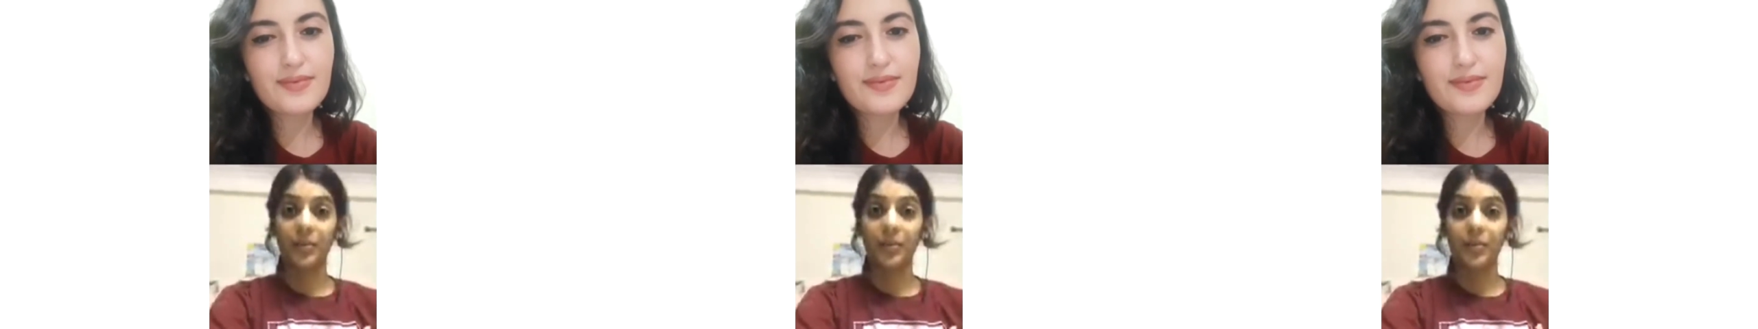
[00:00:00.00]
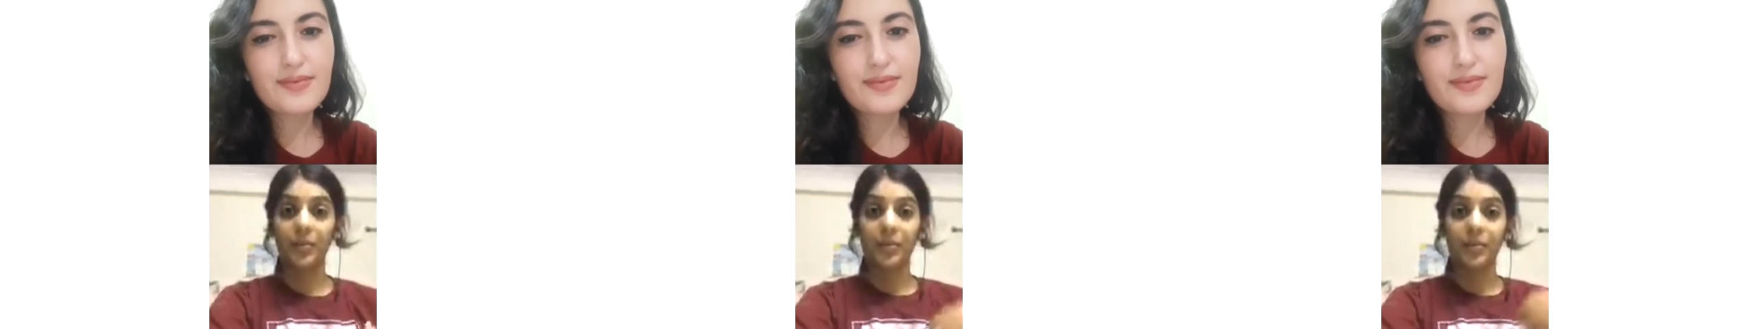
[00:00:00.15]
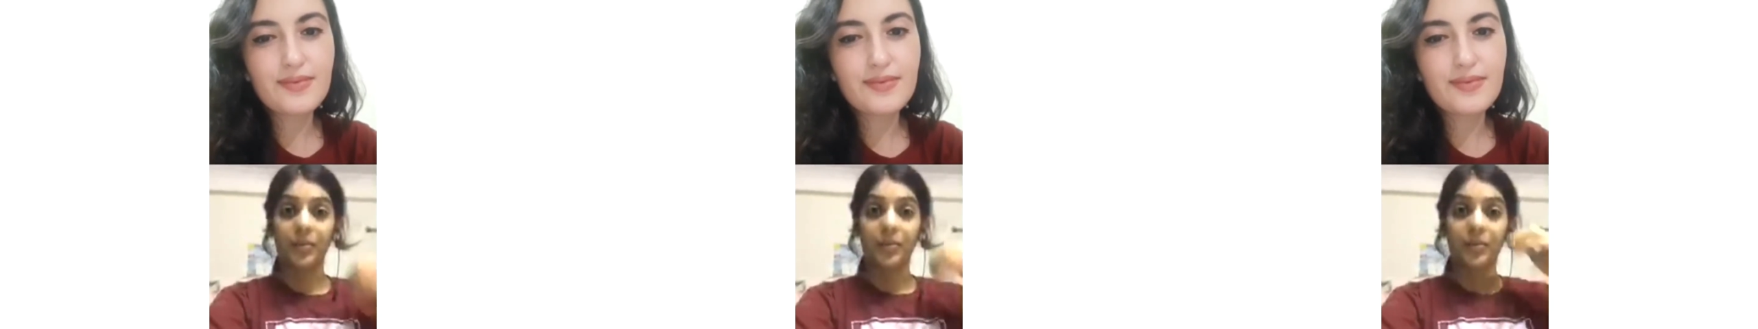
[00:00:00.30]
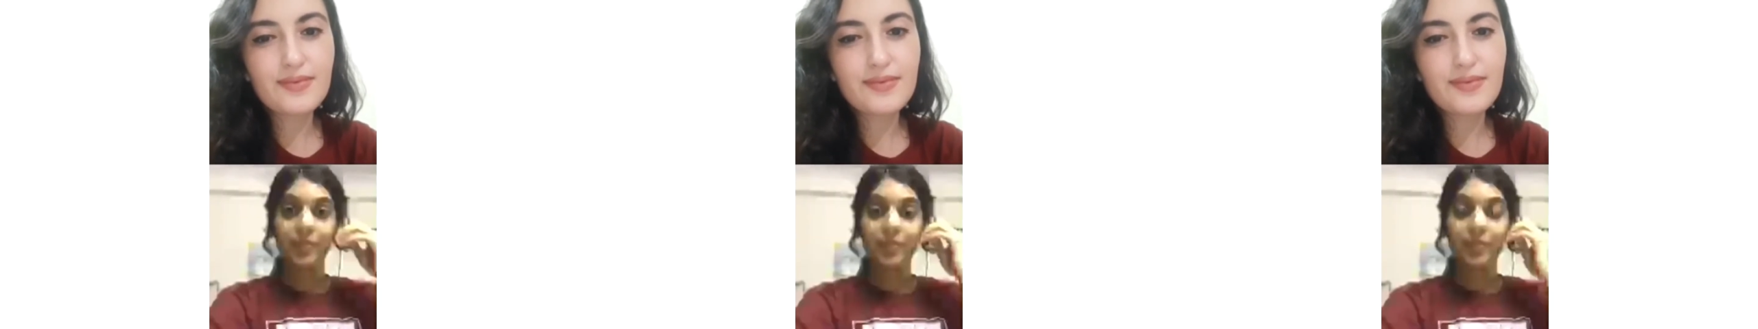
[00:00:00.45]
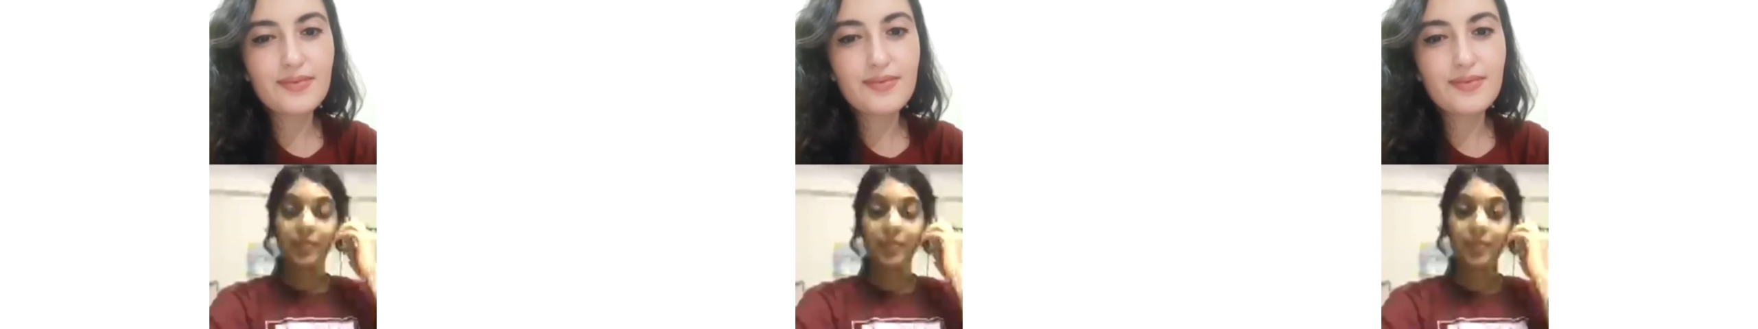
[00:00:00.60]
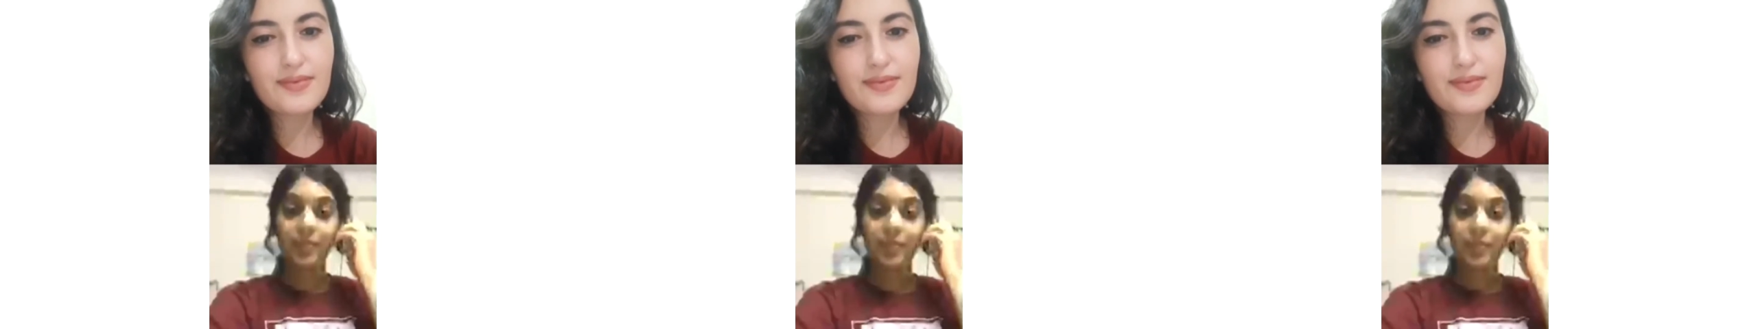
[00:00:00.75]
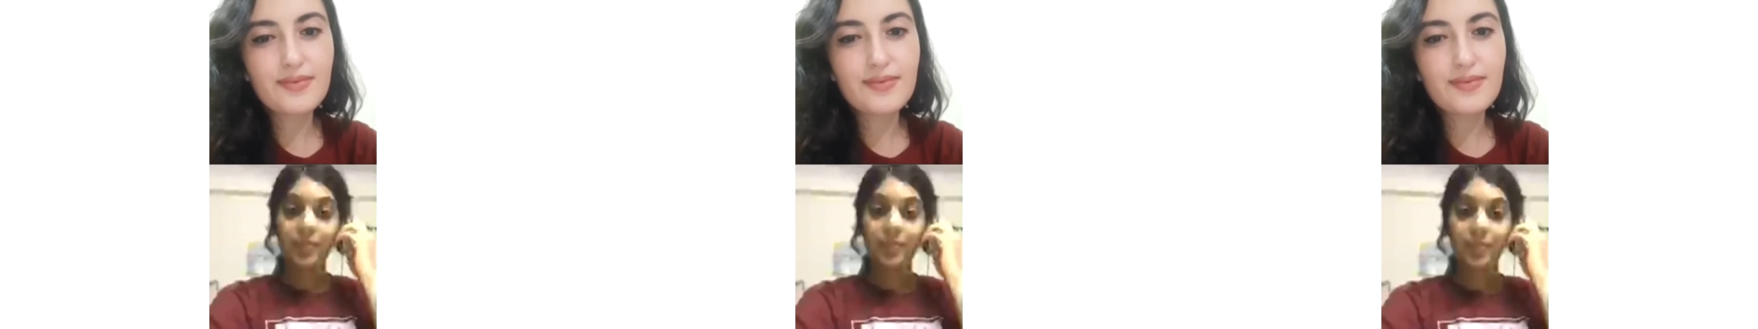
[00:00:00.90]

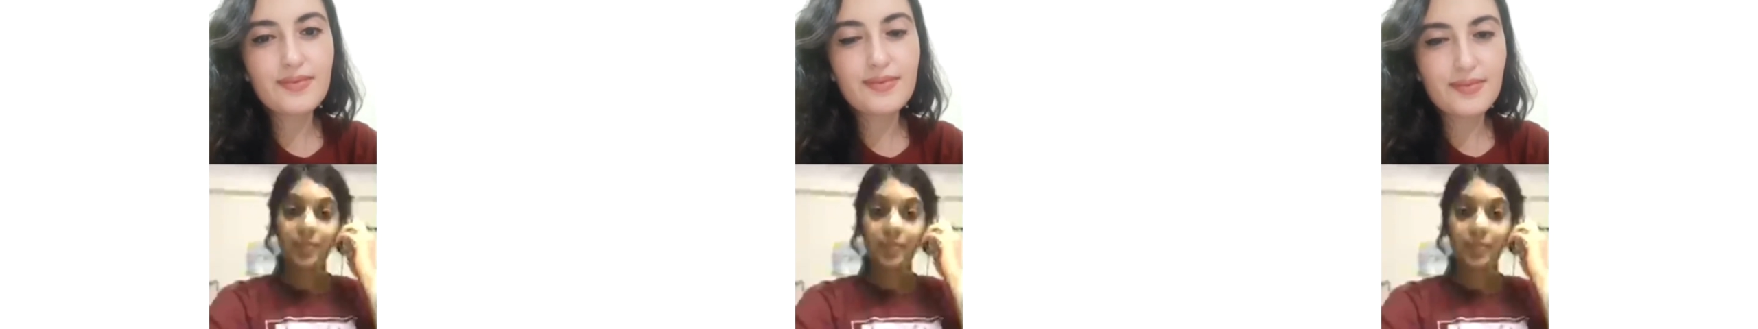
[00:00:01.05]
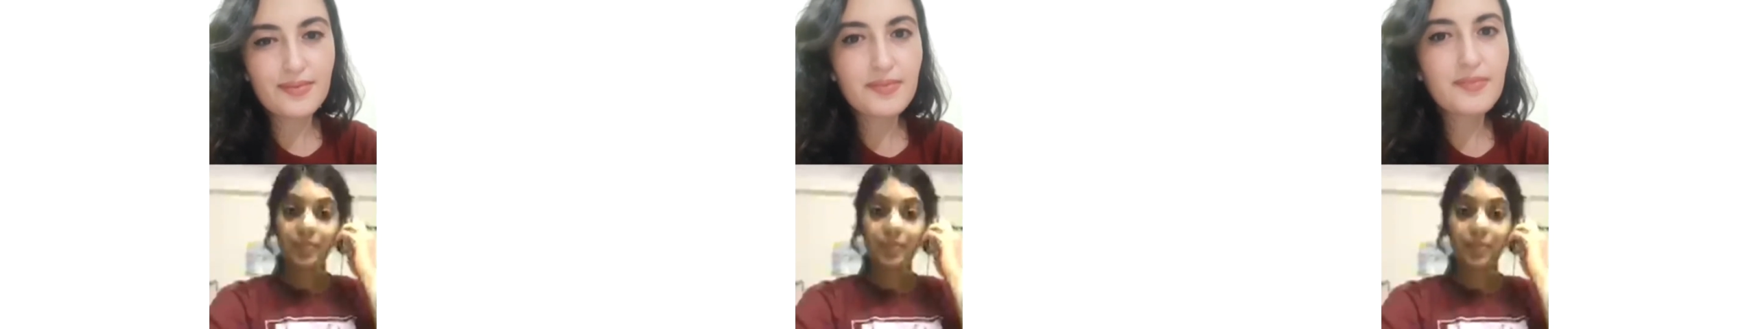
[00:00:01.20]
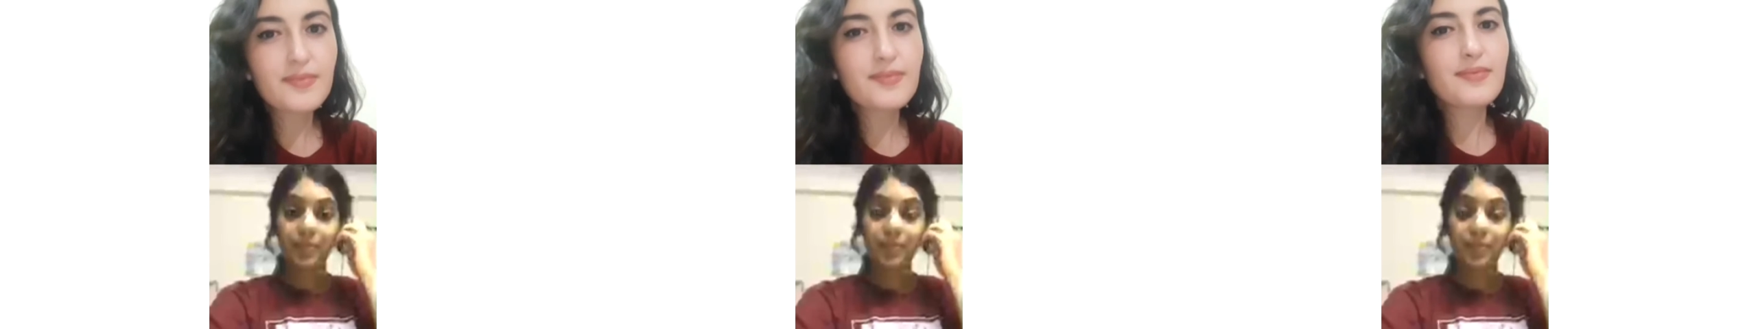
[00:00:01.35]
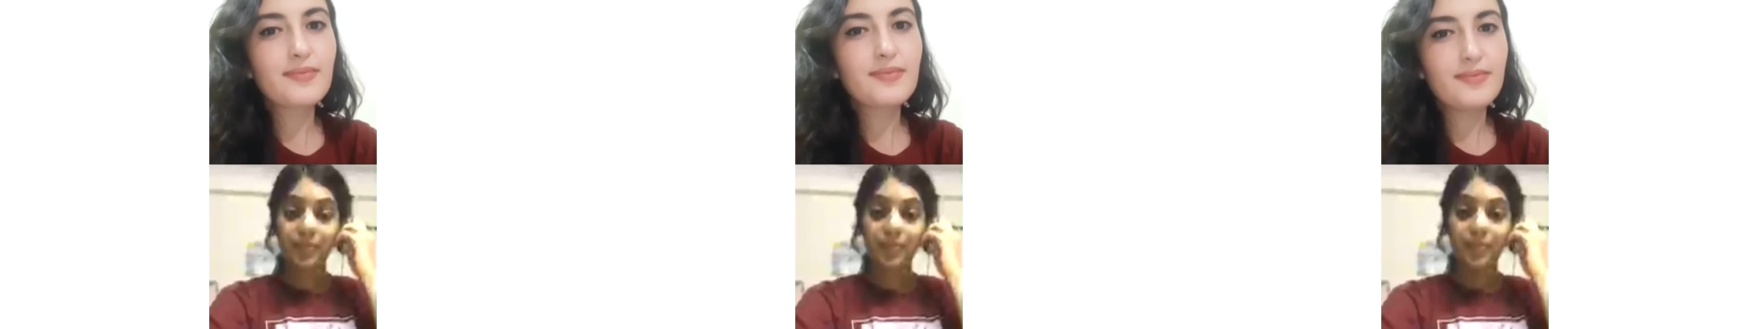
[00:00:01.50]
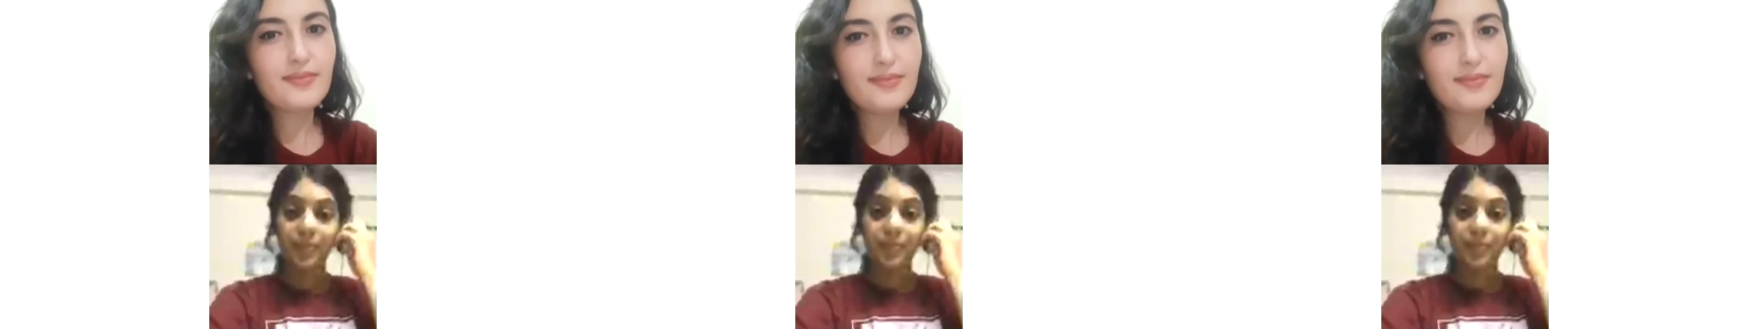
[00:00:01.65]
No one is speaking in this clip.